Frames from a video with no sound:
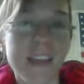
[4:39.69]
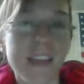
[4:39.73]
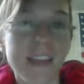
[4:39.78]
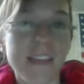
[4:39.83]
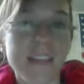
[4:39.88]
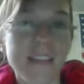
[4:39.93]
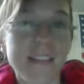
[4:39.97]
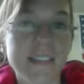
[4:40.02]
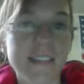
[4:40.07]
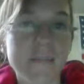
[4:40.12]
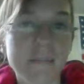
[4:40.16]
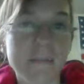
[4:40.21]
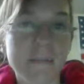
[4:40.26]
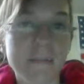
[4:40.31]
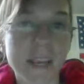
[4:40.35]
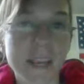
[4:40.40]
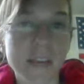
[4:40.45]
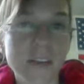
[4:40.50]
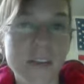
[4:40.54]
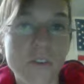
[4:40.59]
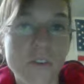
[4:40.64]
kids
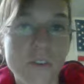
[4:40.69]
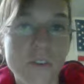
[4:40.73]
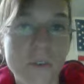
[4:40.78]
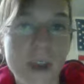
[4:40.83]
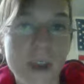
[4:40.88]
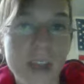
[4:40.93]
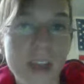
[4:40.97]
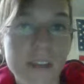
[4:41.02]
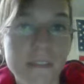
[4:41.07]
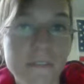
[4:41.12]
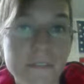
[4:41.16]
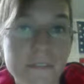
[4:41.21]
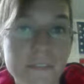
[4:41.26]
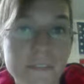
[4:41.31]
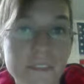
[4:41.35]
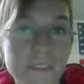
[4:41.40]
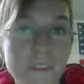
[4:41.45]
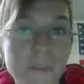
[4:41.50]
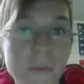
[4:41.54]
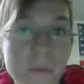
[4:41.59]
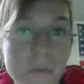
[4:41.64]
made
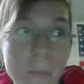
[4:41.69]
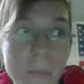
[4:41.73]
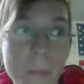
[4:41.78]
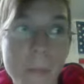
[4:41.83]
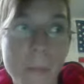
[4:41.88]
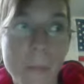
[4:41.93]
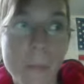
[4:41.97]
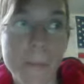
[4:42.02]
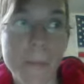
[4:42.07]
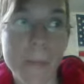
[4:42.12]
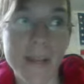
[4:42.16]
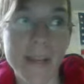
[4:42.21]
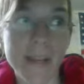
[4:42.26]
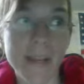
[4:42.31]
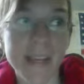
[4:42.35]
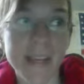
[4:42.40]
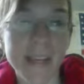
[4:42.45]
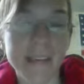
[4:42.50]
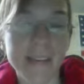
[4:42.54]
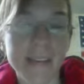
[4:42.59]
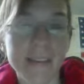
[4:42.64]
crafts
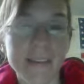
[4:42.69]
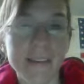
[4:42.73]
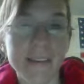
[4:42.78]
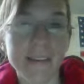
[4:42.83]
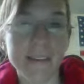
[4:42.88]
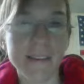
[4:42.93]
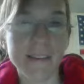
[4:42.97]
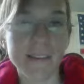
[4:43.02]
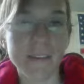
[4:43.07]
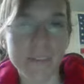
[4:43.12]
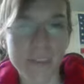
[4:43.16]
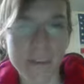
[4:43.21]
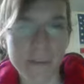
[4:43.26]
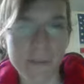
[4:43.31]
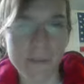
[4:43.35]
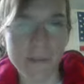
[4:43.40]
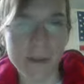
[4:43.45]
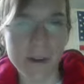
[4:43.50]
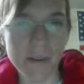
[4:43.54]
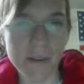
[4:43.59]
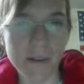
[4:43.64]
blank their
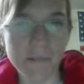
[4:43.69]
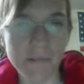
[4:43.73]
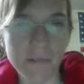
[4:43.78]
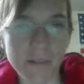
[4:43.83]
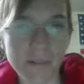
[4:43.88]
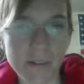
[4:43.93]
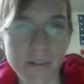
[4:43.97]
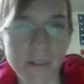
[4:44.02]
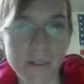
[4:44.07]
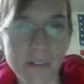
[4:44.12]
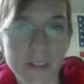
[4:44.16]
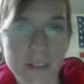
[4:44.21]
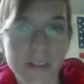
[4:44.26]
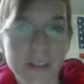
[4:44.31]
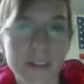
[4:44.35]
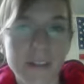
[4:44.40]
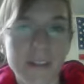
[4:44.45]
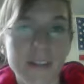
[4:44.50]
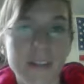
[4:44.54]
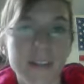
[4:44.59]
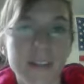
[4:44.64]
moms.
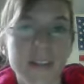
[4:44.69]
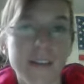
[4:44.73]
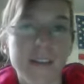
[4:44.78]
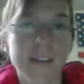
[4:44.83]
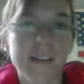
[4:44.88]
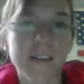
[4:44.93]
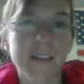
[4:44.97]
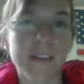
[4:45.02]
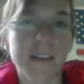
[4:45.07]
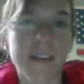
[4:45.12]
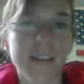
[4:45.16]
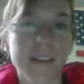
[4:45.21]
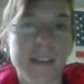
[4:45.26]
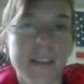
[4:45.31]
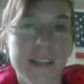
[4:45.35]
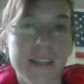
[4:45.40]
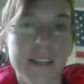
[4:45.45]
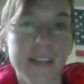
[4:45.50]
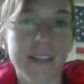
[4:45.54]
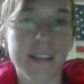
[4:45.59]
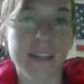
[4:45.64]

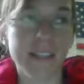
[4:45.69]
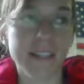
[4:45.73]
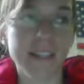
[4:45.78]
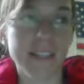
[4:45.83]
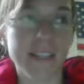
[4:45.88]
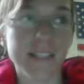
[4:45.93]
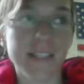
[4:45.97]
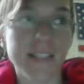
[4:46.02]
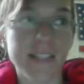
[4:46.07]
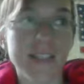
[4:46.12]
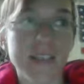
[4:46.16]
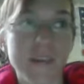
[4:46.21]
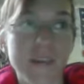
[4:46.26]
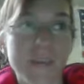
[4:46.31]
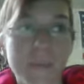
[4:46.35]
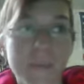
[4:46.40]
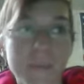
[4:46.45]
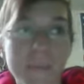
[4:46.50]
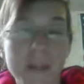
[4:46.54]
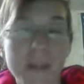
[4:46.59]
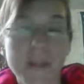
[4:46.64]
The kids
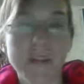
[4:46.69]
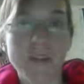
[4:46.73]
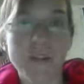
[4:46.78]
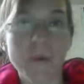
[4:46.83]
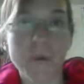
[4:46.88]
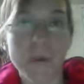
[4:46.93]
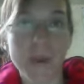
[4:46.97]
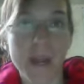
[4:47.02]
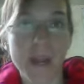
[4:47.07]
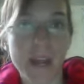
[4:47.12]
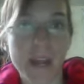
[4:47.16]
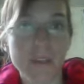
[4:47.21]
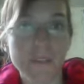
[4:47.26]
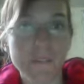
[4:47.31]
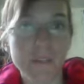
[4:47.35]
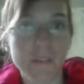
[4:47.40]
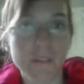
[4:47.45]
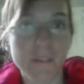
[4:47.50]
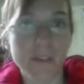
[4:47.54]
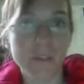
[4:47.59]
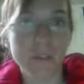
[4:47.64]
made
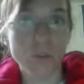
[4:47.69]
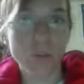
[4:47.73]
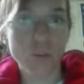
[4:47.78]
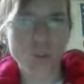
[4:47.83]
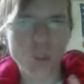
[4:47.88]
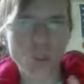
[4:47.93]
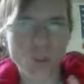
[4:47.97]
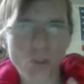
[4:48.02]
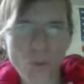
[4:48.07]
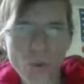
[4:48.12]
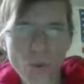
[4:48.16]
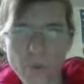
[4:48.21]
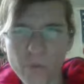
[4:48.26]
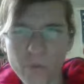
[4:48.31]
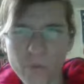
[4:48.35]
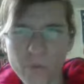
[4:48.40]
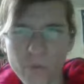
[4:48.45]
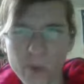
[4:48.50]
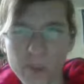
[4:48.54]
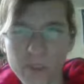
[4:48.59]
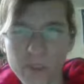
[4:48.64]
crafts, to or
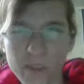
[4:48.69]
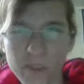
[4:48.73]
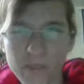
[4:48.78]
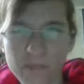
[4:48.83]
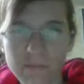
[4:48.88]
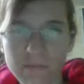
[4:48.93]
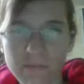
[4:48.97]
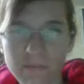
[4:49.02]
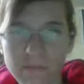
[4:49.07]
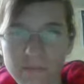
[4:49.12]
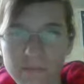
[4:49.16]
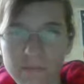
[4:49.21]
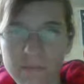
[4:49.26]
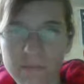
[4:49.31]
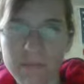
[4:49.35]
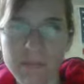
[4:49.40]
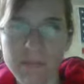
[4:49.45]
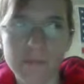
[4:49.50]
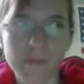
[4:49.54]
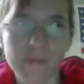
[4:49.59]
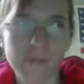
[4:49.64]
for?
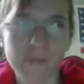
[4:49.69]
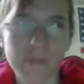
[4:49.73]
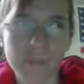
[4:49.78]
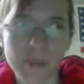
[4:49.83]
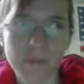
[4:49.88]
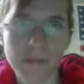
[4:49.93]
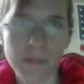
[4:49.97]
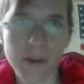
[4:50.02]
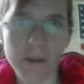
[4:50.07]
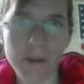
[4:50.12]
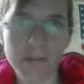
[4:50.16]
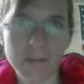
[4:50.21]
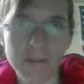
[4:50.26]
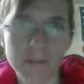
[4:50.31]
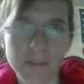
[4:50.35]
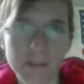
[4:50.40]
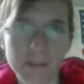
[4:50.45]
Their moms.